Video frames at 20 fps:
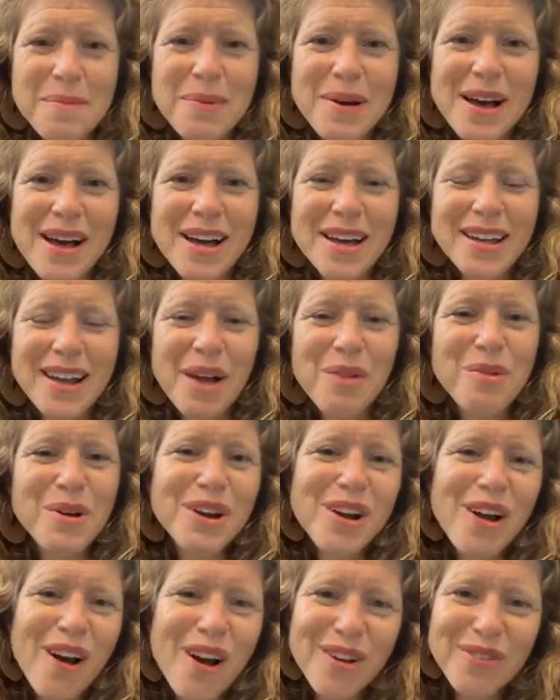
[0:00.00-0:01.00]
But I
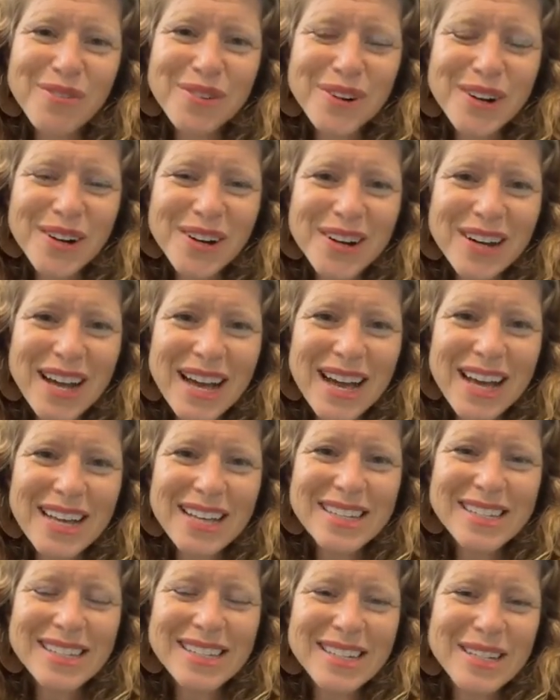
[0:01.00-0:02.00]
want to offer
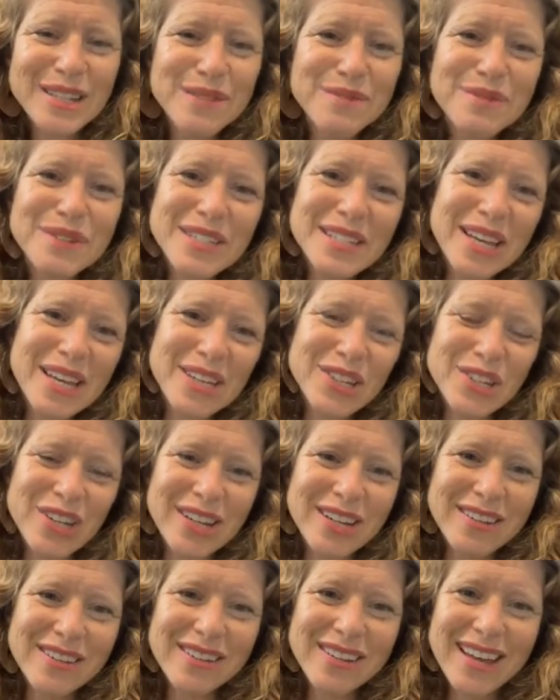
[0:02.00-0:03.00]
as an
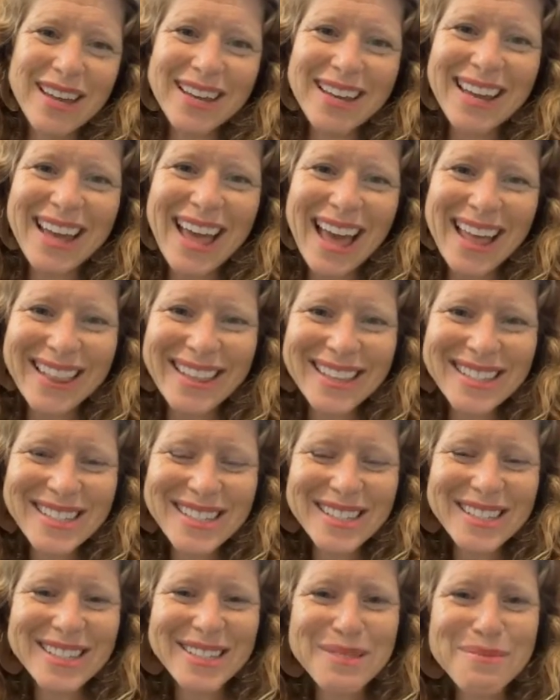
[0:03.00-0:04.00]
invitation, and again, this
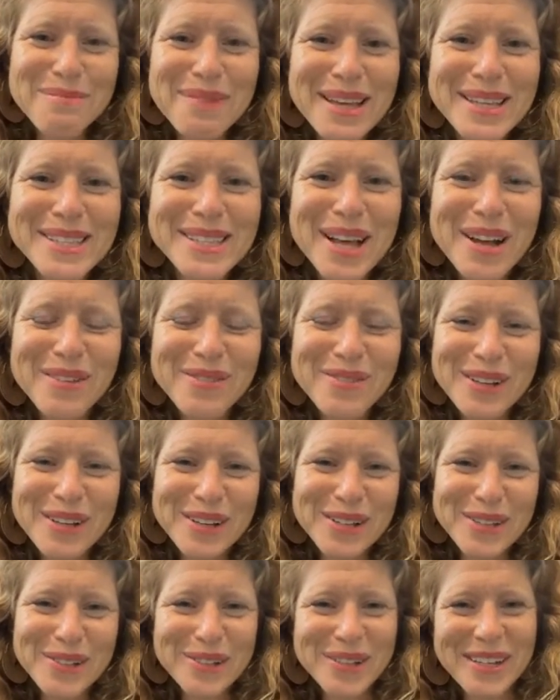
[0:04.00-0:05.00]
is myself
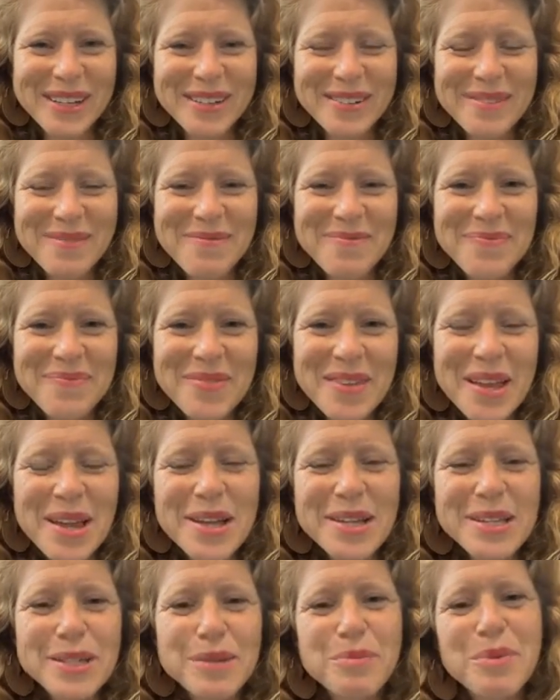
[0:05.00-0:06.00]
included,
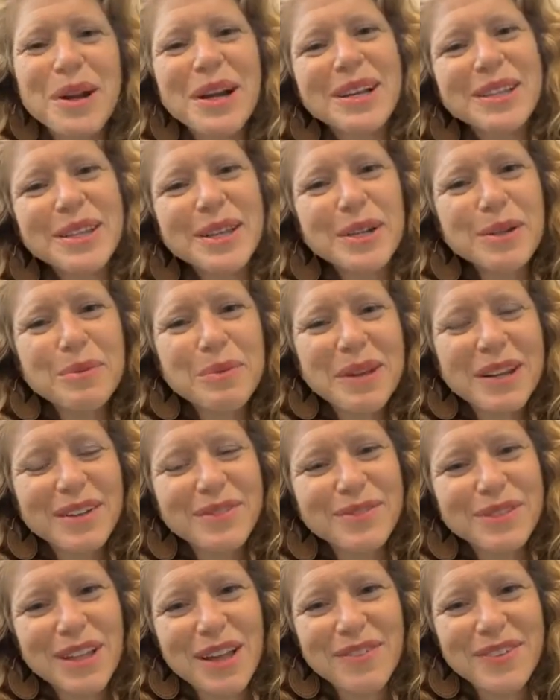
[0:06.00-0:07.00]
to bring a little bit
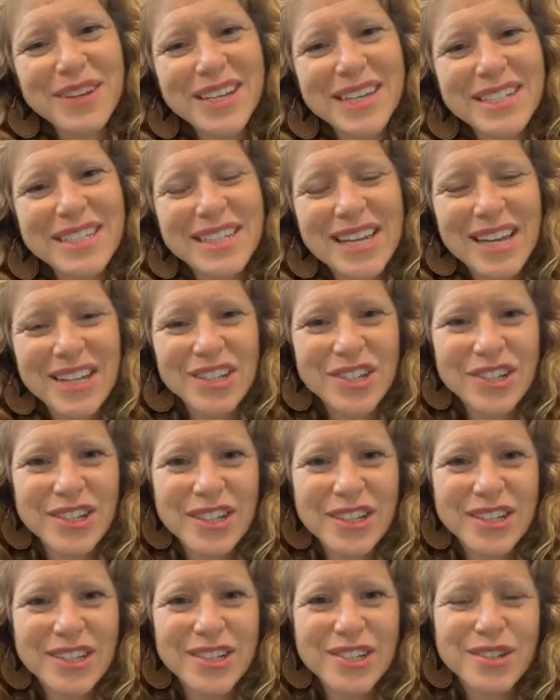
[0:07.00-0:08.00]
of loving
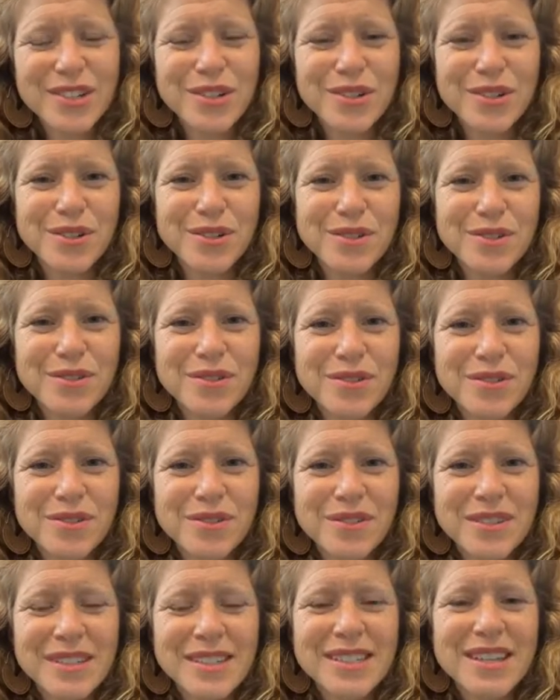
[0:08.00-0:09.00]
attention to
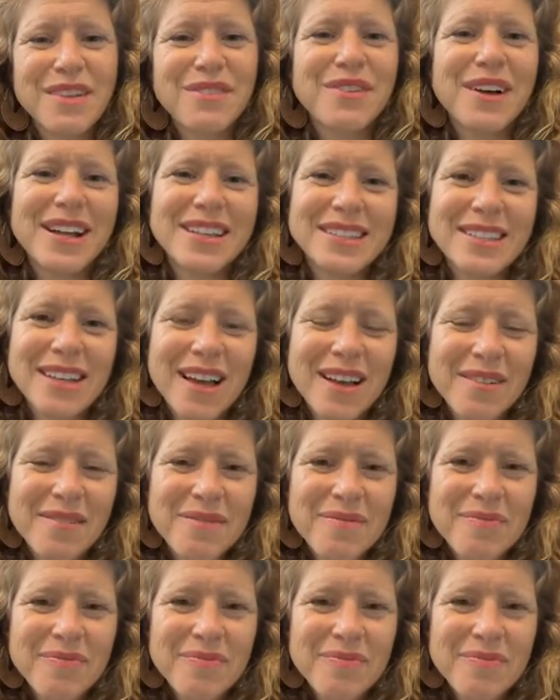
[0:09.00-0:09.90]
savata,